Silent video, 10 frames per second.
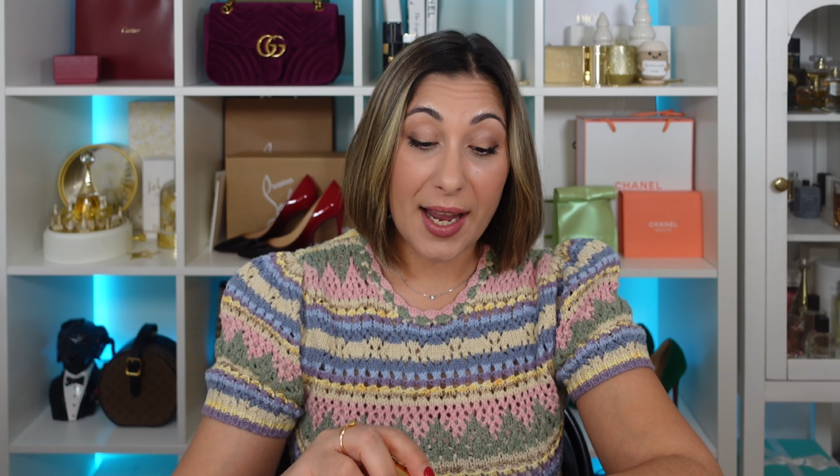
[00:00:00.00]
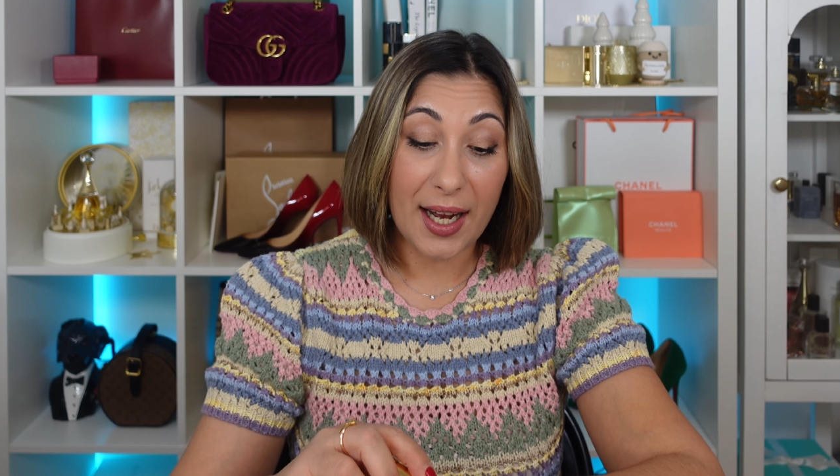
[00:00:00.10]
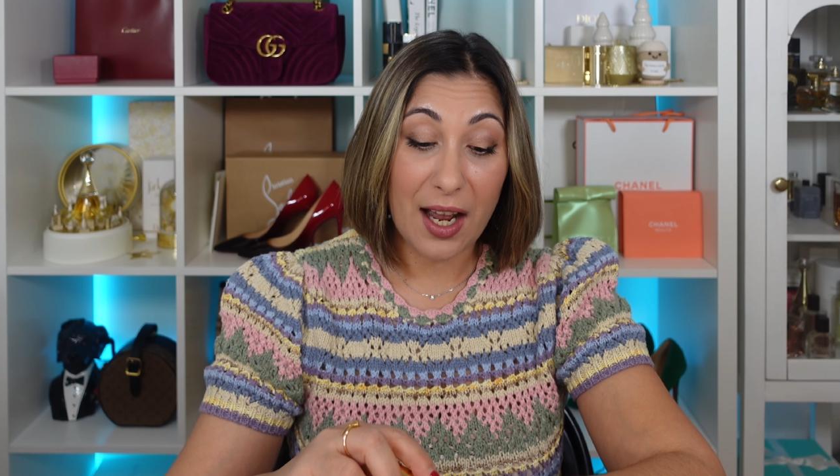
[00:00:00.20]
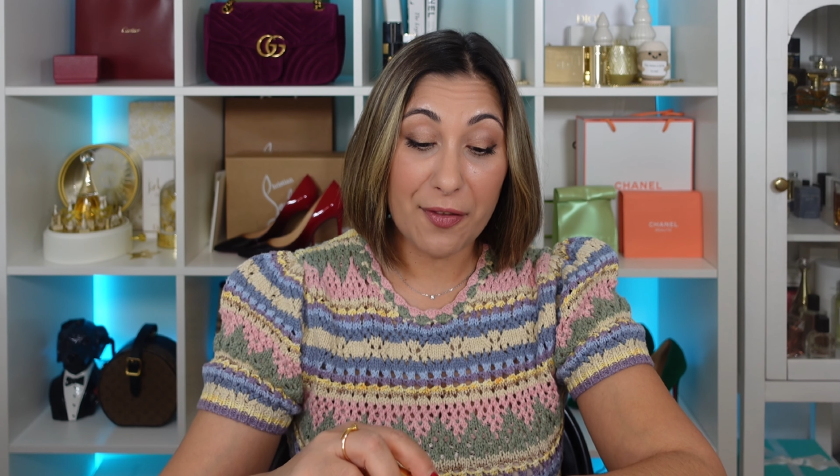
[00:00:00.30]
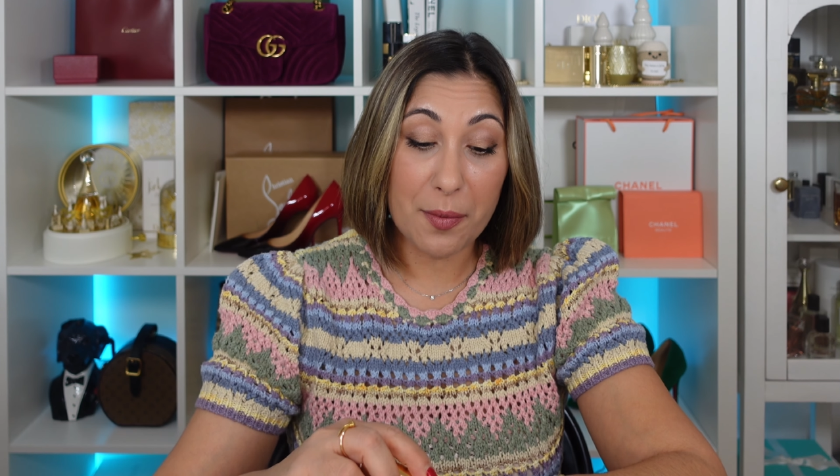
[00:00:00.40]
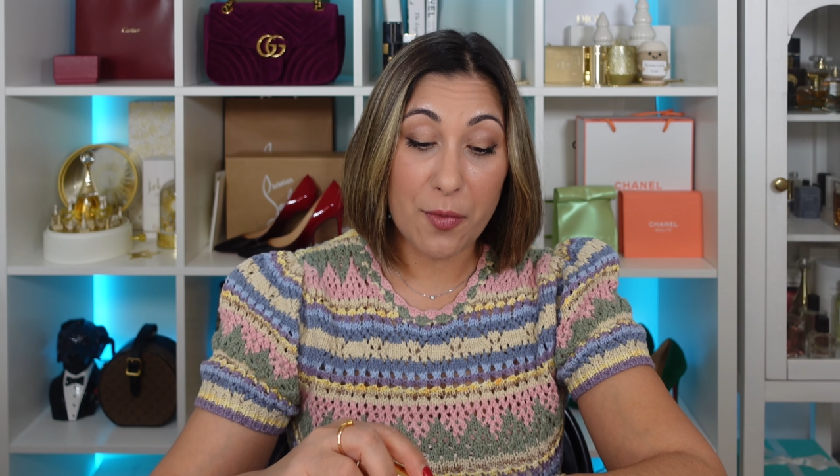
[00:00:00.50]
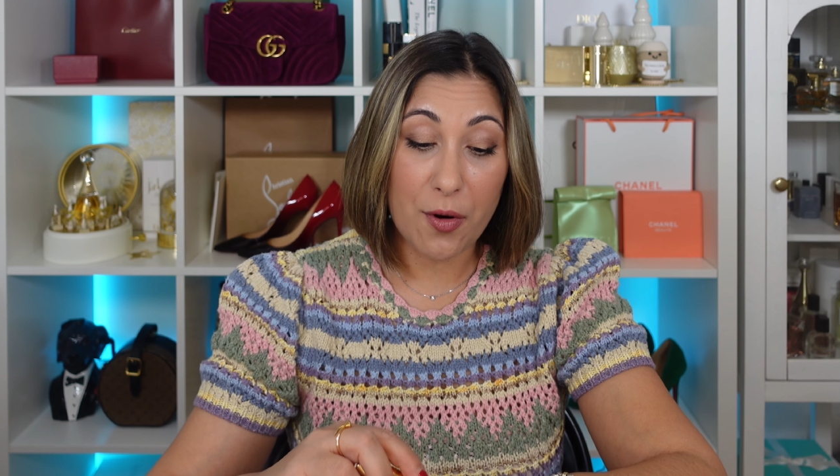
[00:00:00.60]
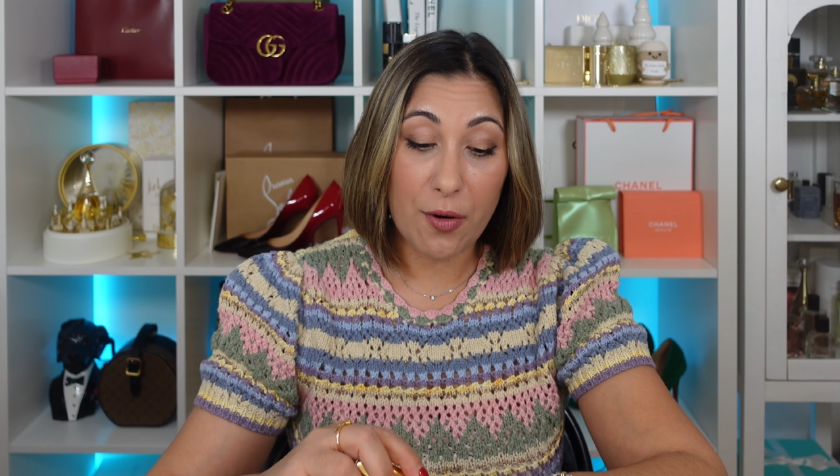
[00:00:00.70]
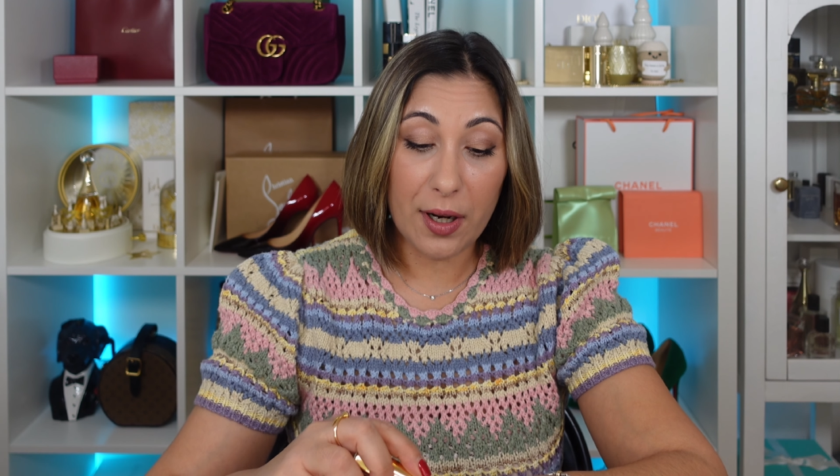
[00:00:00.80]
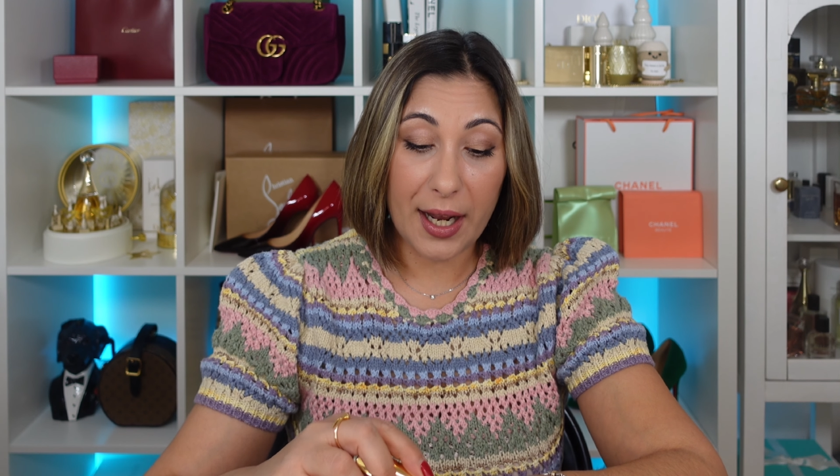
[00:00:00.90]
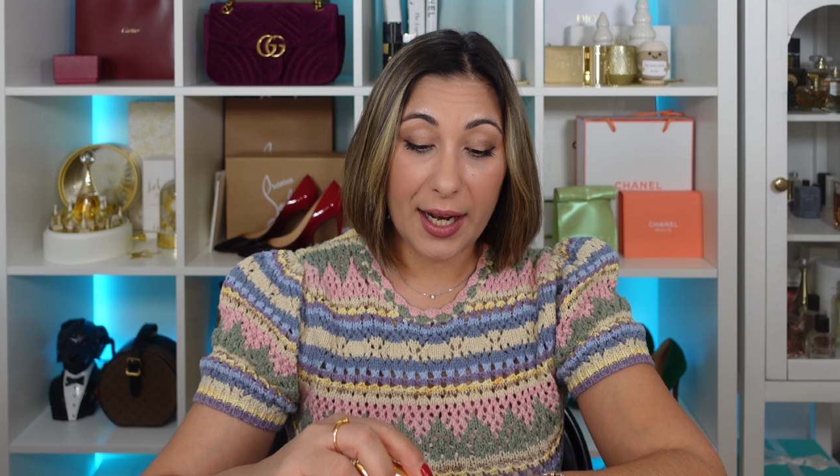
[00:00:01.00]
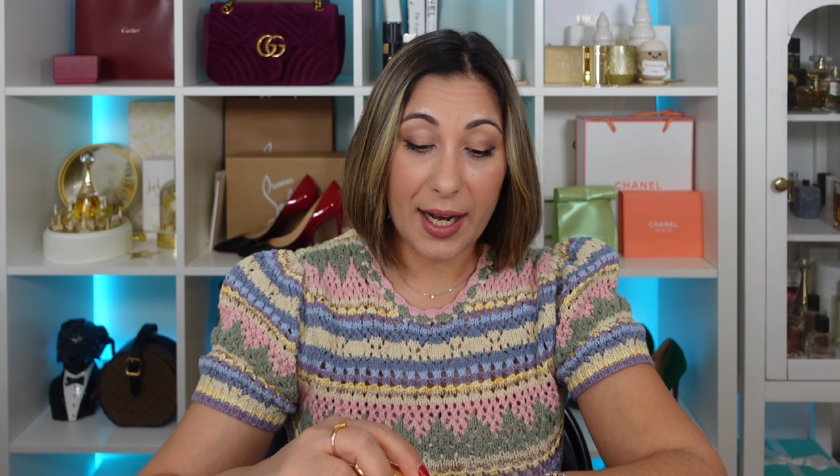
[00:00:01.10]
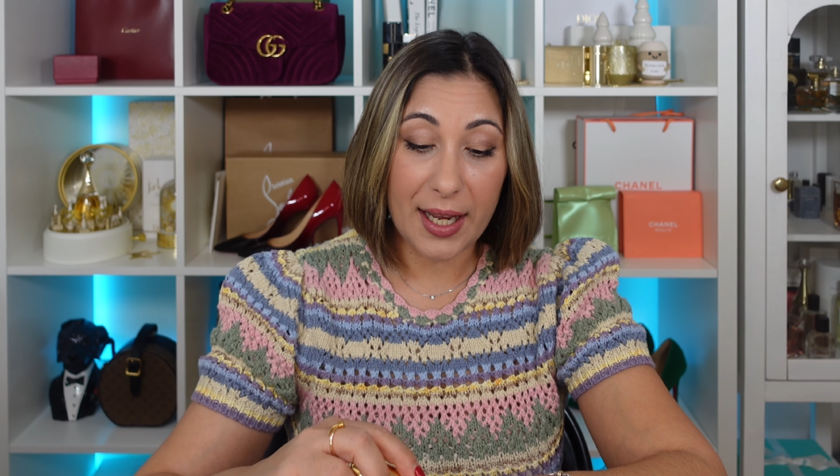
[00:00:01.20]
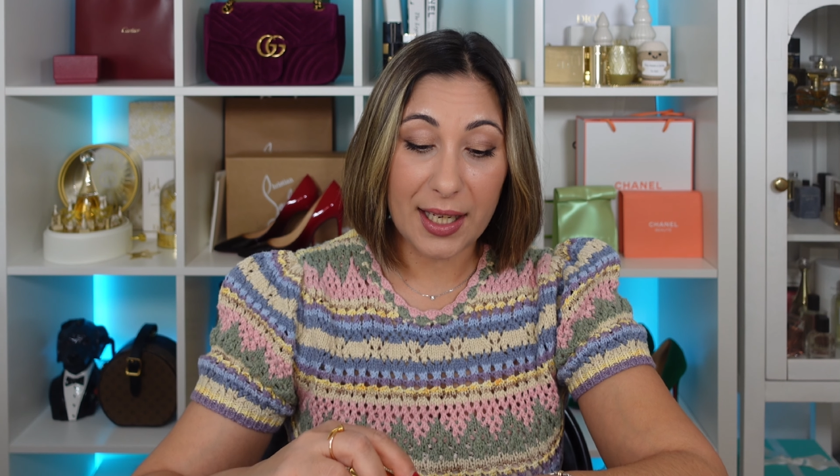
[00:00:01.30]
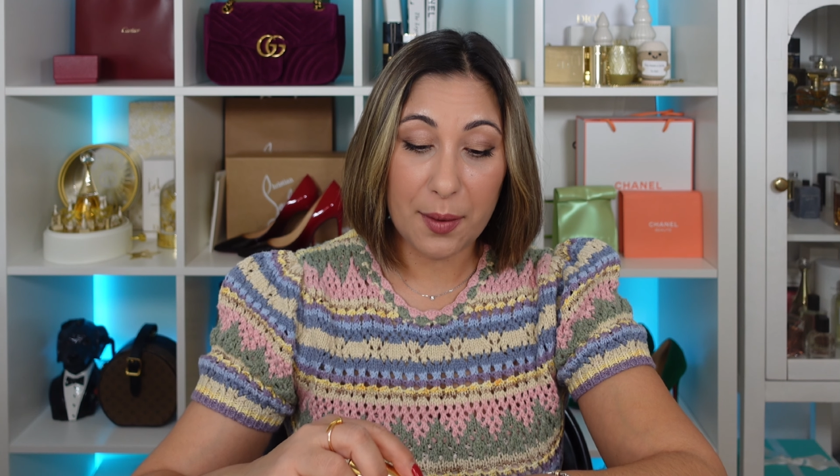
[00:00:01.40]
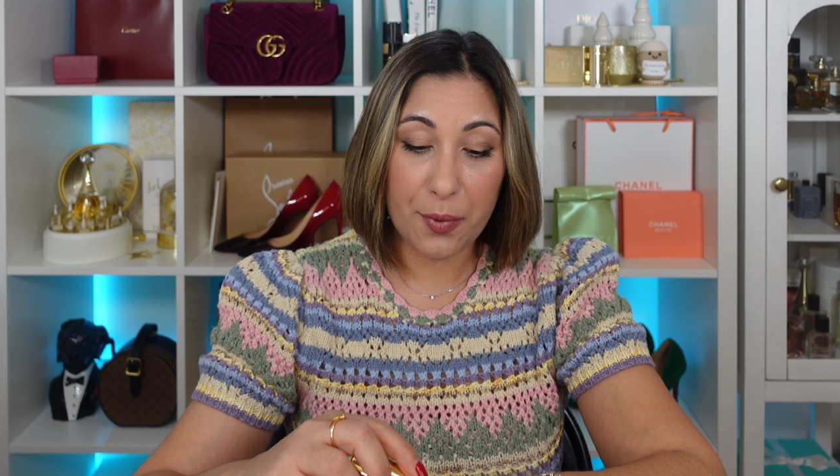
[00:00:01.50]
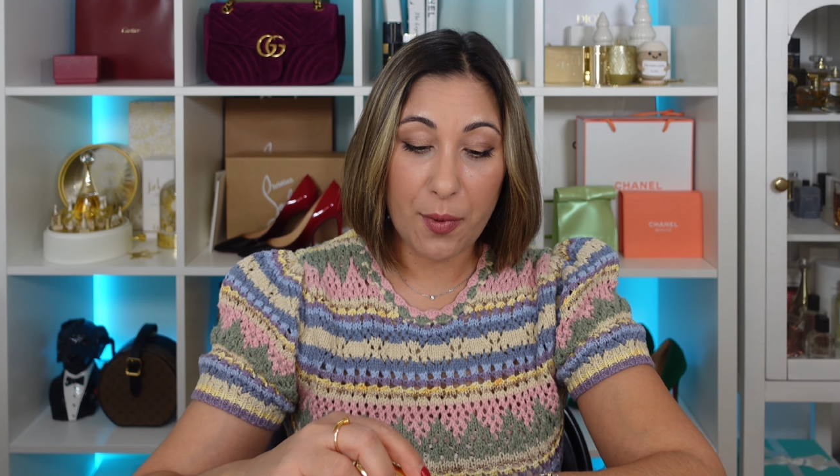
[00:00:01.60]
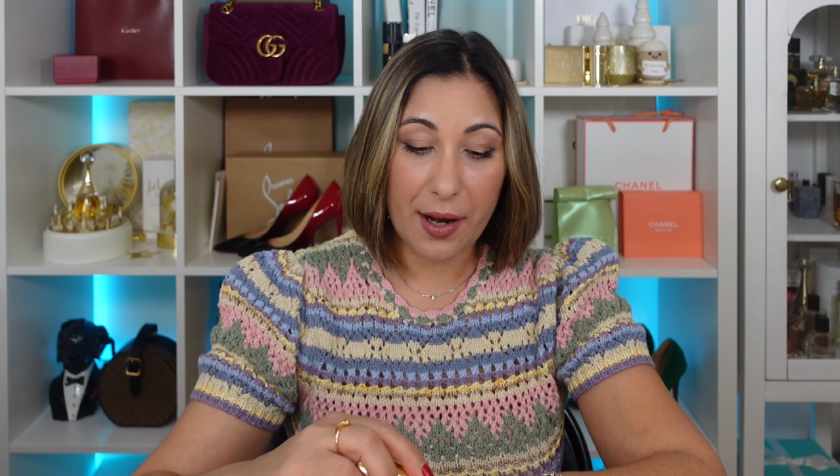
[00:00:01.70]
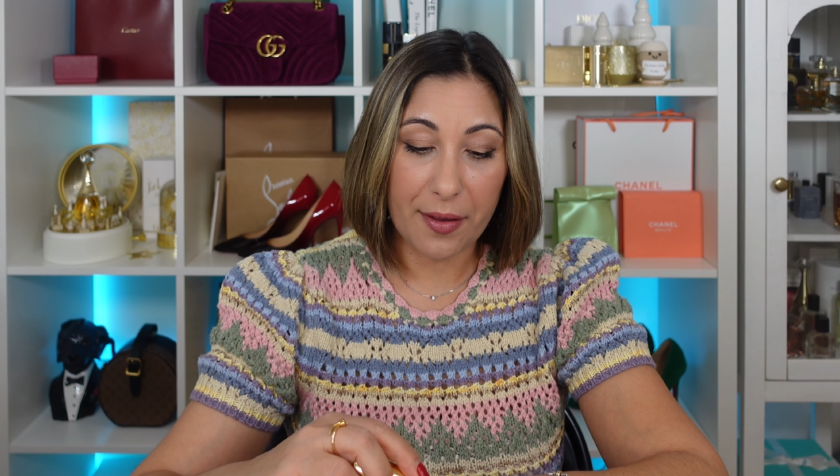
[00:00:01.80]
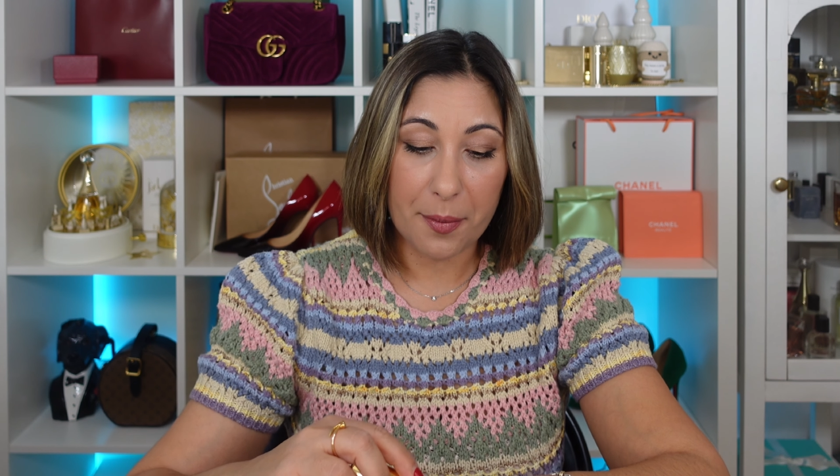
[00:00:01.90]
I love them all and I keep
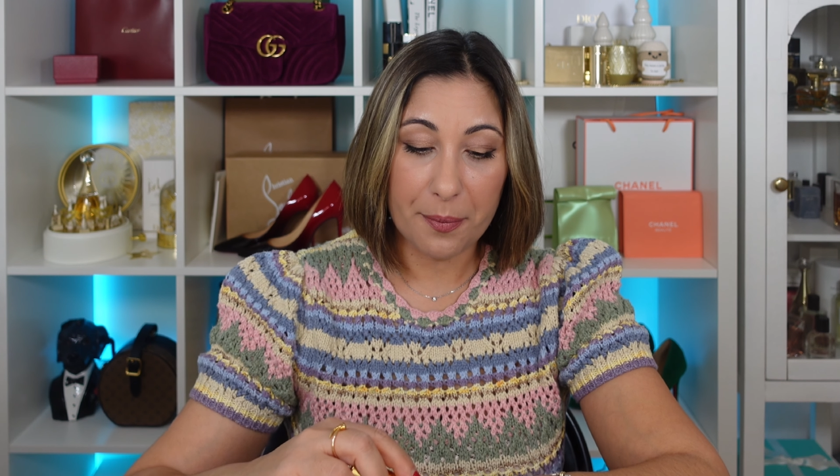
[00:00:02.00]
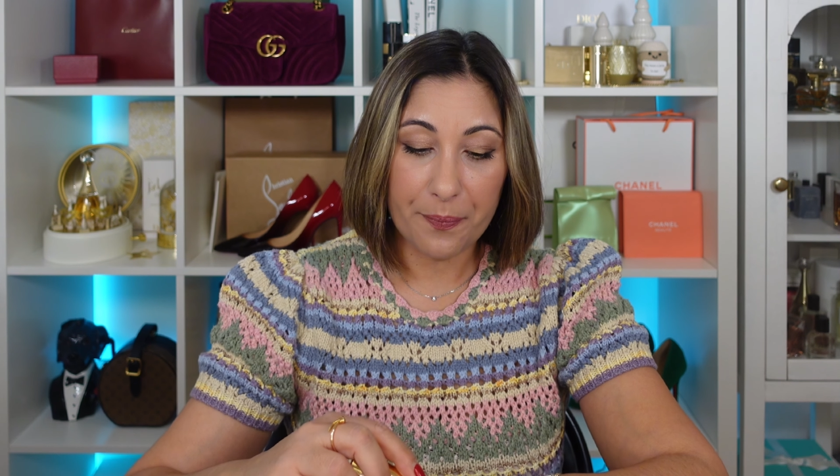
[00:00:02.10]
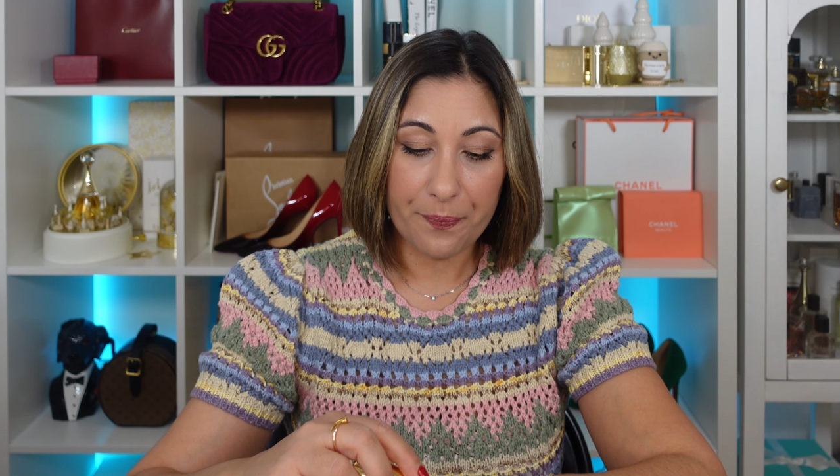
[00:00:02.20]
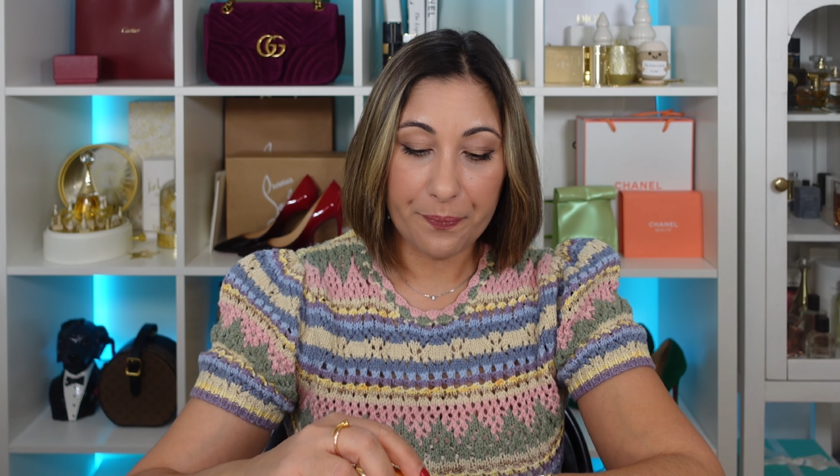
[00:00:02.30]
wear them.